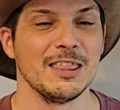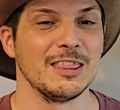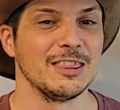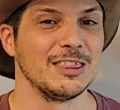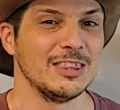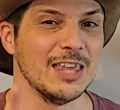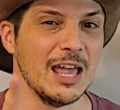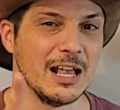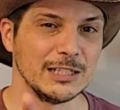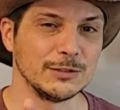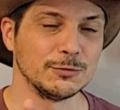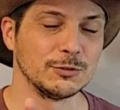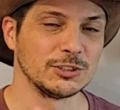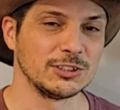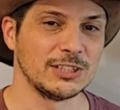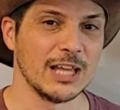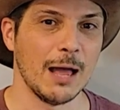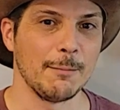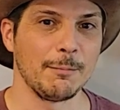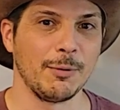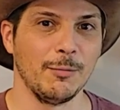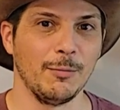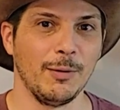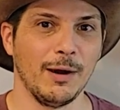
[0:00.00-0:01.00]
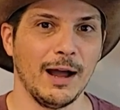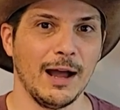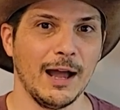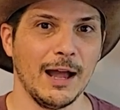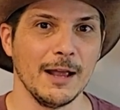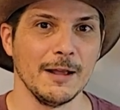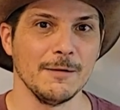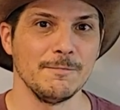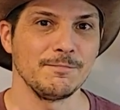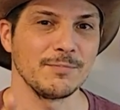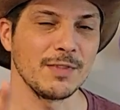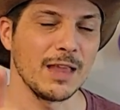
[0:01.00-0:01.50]
Thanks for stopping
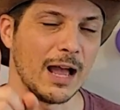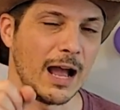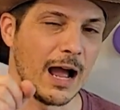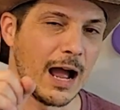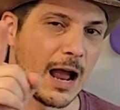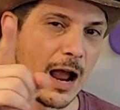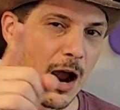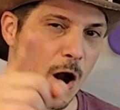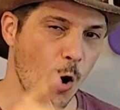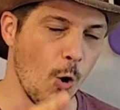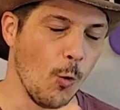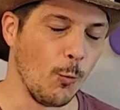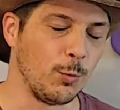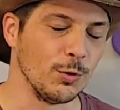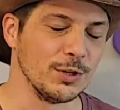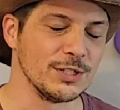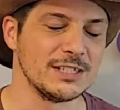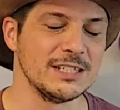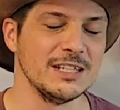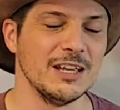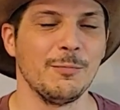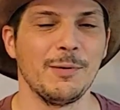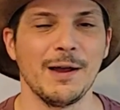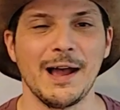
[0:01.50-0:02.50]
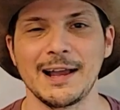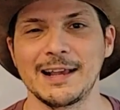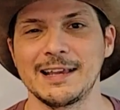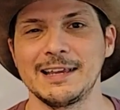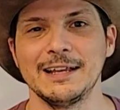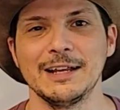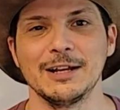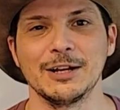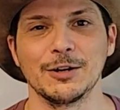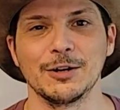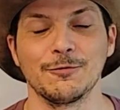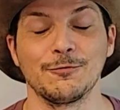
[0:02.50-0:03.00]
by. I hope we'll see you back
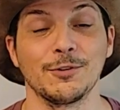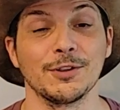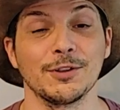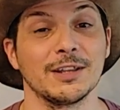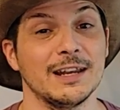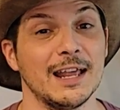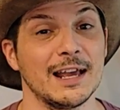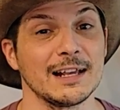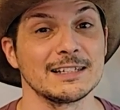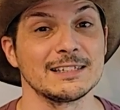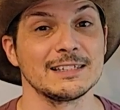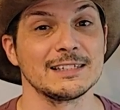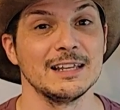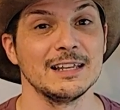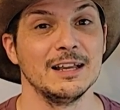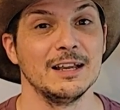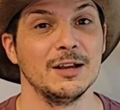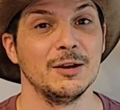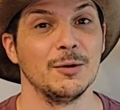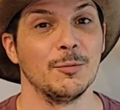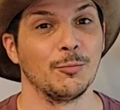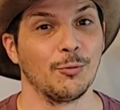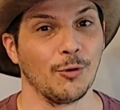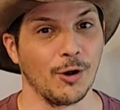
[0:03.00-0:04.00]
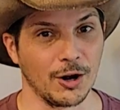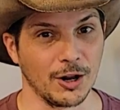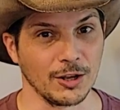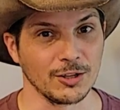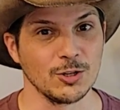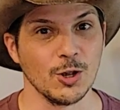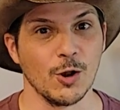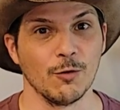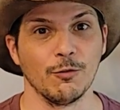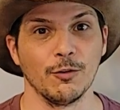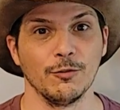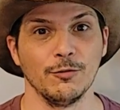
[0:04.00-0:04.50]
here for the next
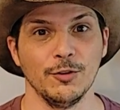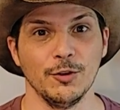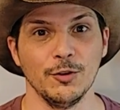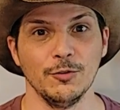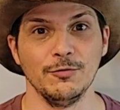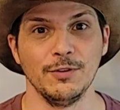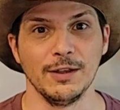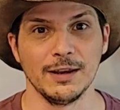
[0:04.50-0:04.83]
product overview